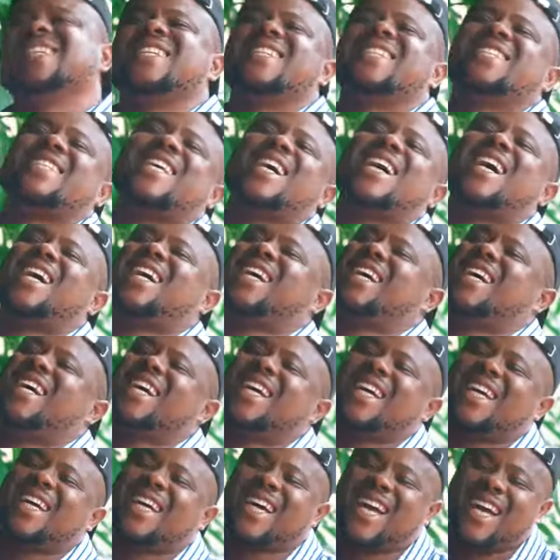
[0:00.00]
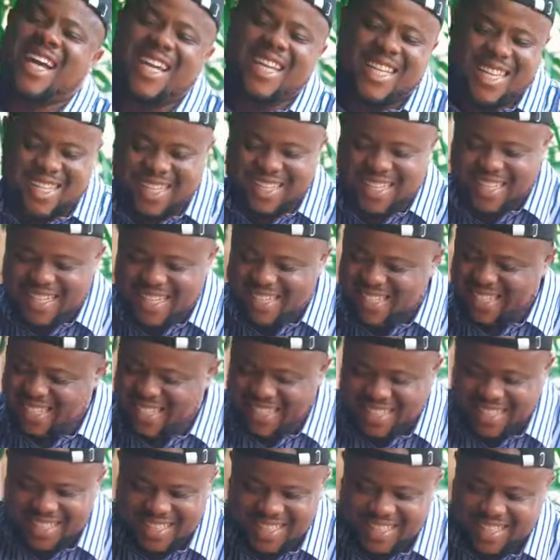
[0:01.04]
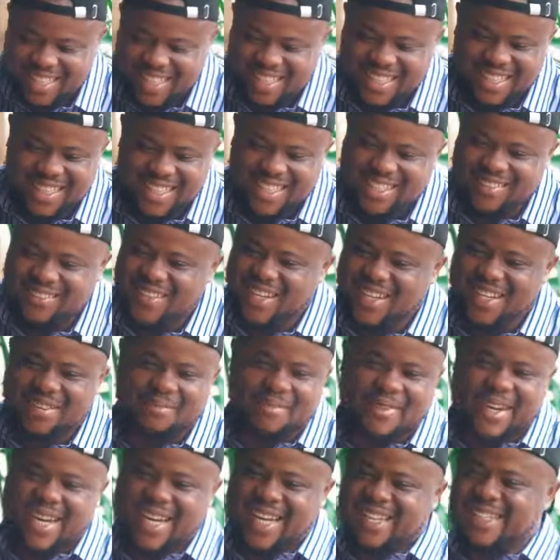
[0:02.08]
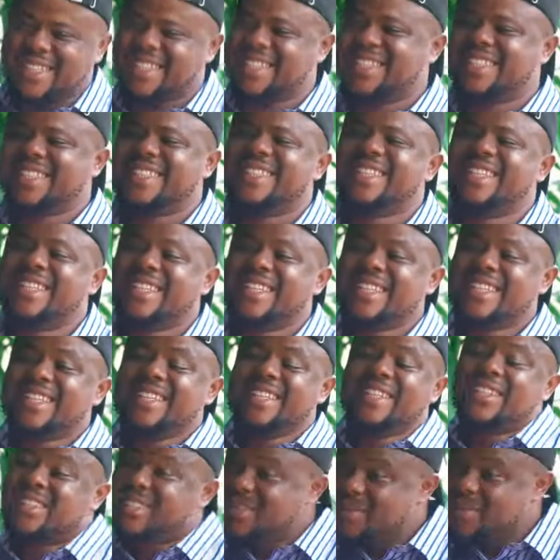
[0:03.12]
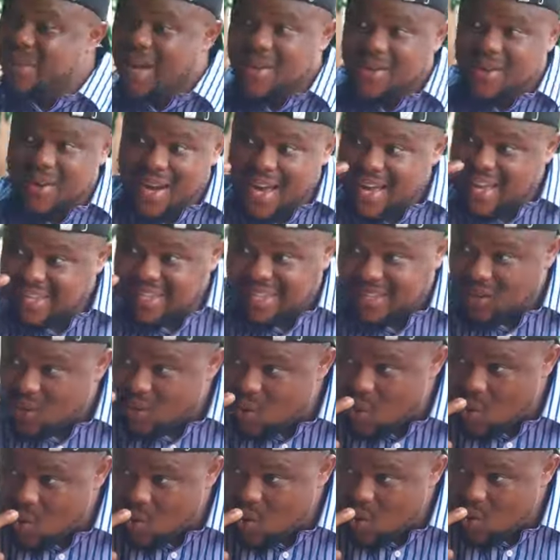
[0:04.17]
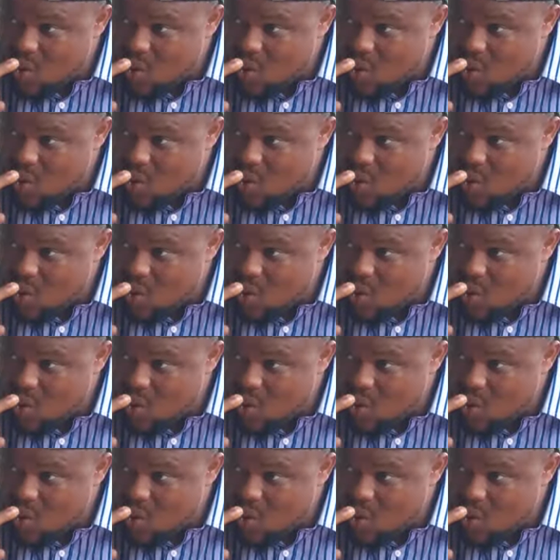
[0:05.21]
This guy, greed. Greed is very bad. You see where your eye they go?